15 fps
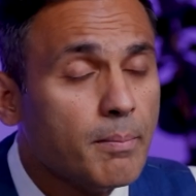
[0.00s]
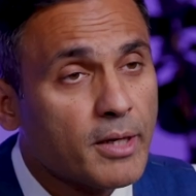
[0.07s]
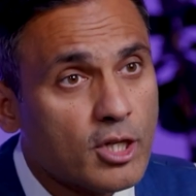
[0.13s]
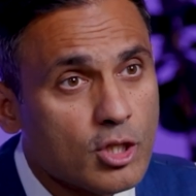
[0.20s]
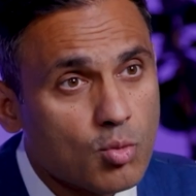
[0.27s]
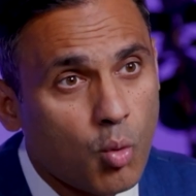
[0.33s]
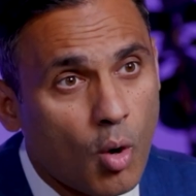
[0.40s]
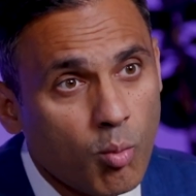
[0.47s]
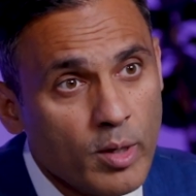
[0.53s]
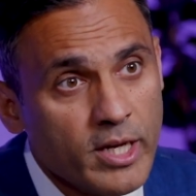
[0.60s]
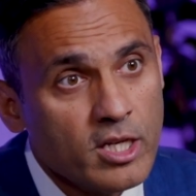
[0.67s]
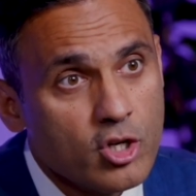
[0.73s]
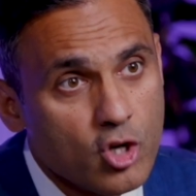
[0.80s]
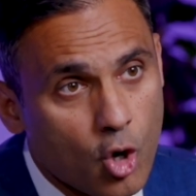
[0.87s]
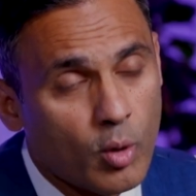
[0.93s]
Because what
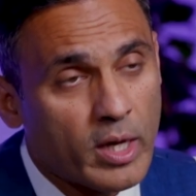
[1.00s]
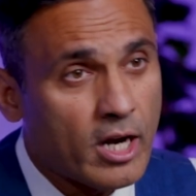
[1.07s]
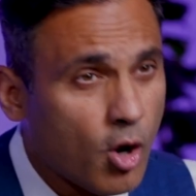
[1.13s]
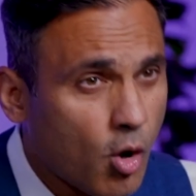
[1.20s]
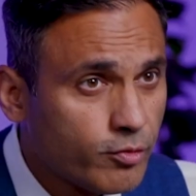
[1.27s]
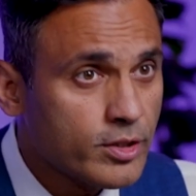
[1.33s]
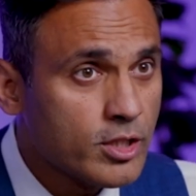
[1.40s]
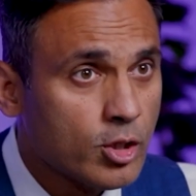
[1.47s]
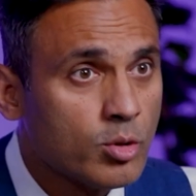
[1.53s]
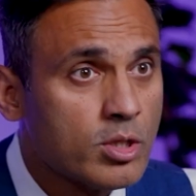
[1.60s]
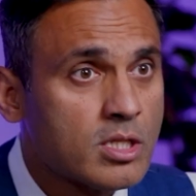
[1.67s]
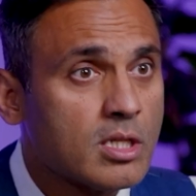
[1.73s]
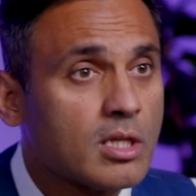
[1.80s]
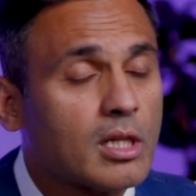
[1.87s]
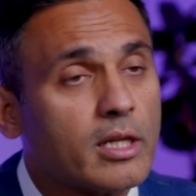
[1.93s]
we know, and I often do
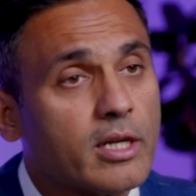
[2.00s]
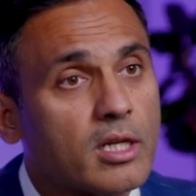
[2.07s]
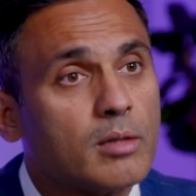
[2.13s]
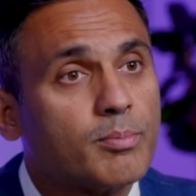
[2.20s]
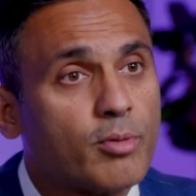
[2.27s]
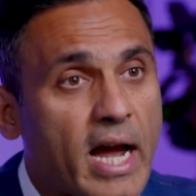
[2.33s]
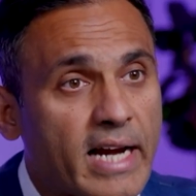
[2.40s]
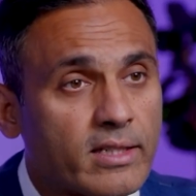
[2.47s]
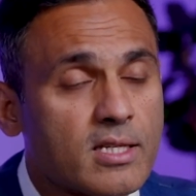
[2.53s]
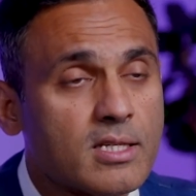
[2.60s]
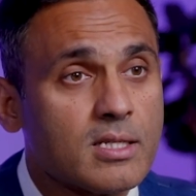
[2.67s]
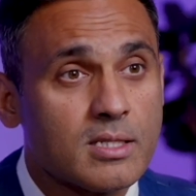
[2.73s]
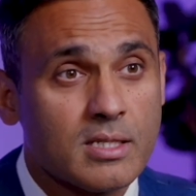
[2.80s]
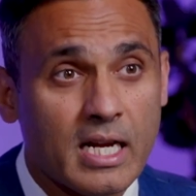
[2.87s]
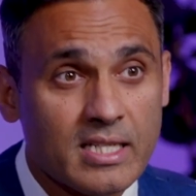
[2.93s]
this in clinical
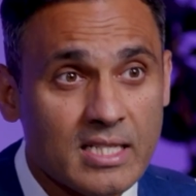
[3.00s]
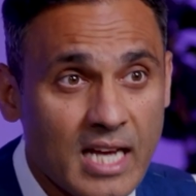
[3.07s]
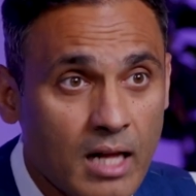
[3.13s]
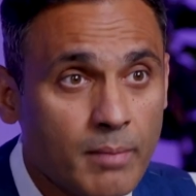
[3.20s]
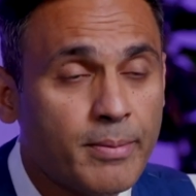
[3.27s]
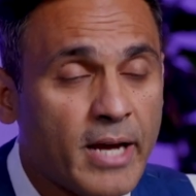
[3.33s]
practice, is I tell